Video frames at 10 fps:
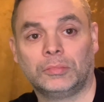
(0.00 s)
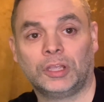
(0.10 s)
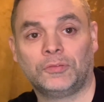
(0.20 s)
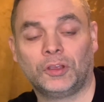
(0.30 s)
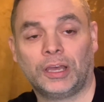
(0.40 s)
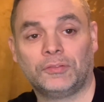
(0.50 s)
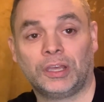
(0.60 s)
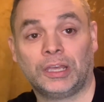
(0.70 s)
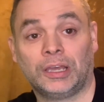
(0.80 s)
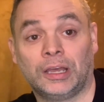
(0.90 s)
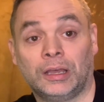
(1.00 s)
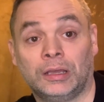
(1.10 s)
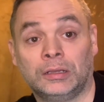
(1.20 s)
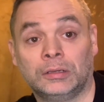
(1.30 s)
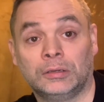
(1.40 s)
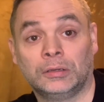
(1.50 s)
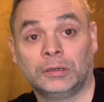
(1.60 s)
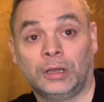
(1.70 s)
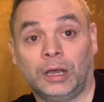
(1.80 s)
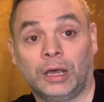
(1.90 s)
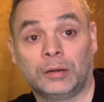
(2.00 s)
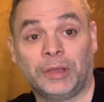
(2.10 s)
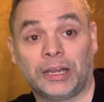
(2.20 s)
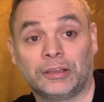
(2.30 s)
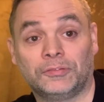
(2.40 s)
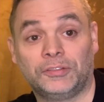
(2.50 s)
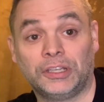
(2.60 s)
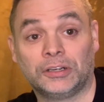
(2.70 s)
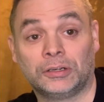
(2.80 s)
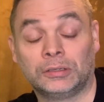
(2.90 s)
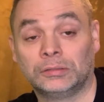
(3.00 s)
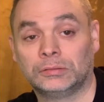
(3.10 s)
If you have a automatic feeder,